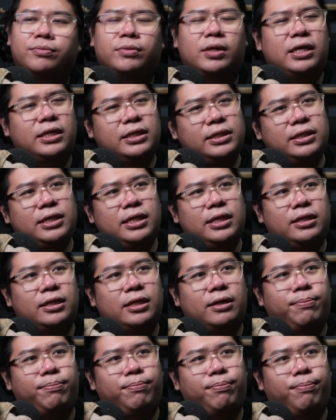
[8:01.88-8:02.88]
is it
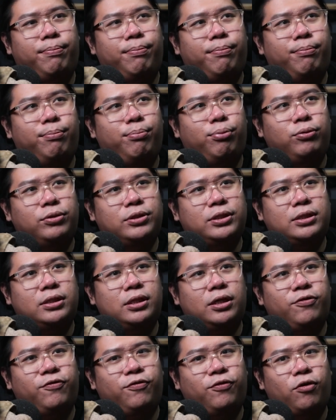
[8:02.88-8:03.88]
the
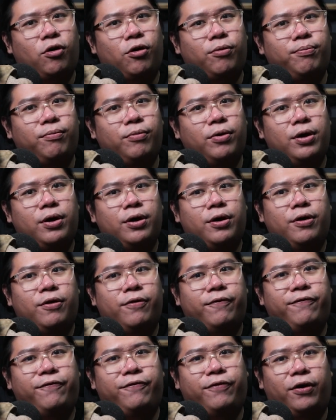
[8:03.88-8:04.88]
booster form
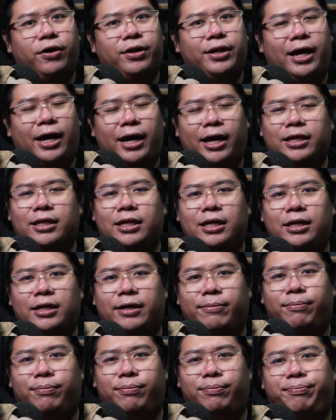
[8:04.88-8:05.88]
for, like, I think
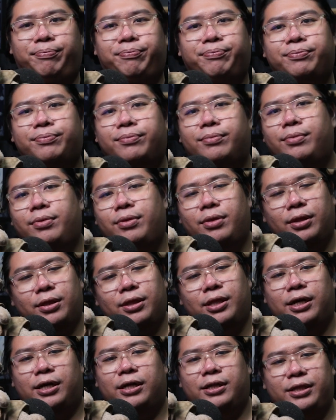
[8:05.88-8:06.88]
the
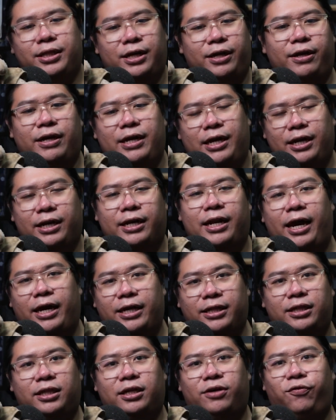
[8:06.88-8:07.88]

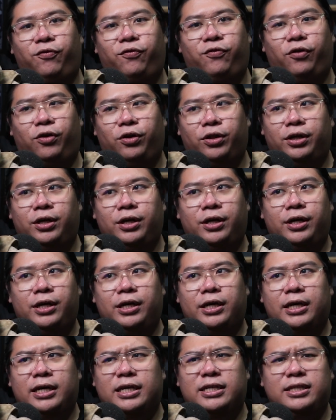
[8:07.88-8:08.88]
igniter fort
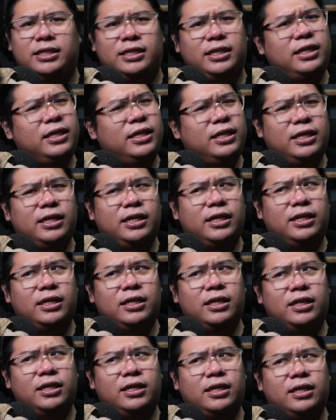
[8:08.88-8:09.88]
is
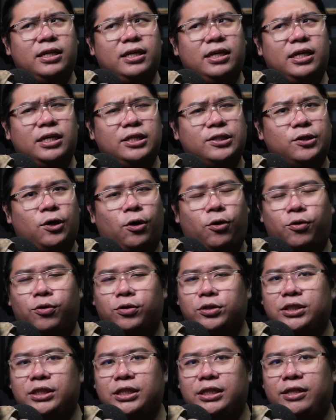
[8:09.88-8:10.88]

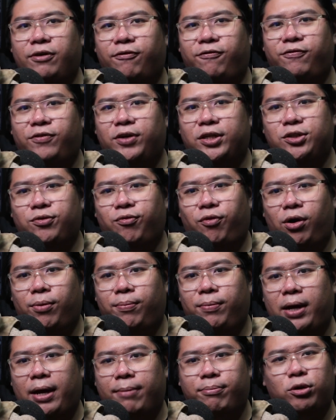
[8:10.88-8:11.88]
Orochi the first
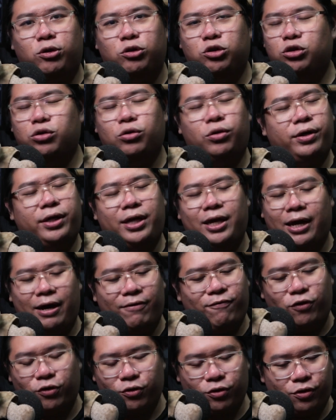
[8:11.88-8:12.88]
form? I'm not sure, okay,
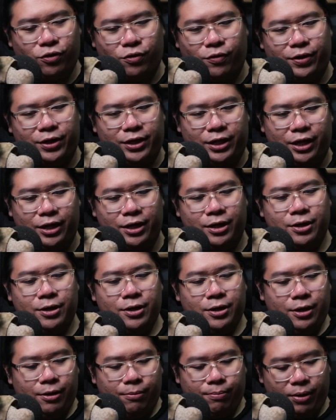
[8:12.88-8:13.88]
I forgot already.
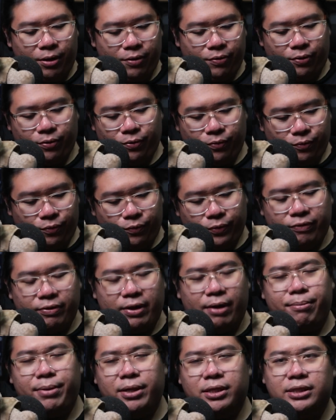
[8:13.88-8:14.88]
But with
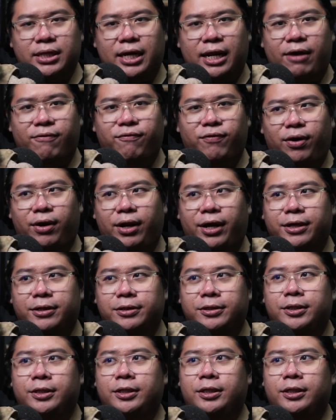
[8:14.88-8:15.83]
that being said, I felt like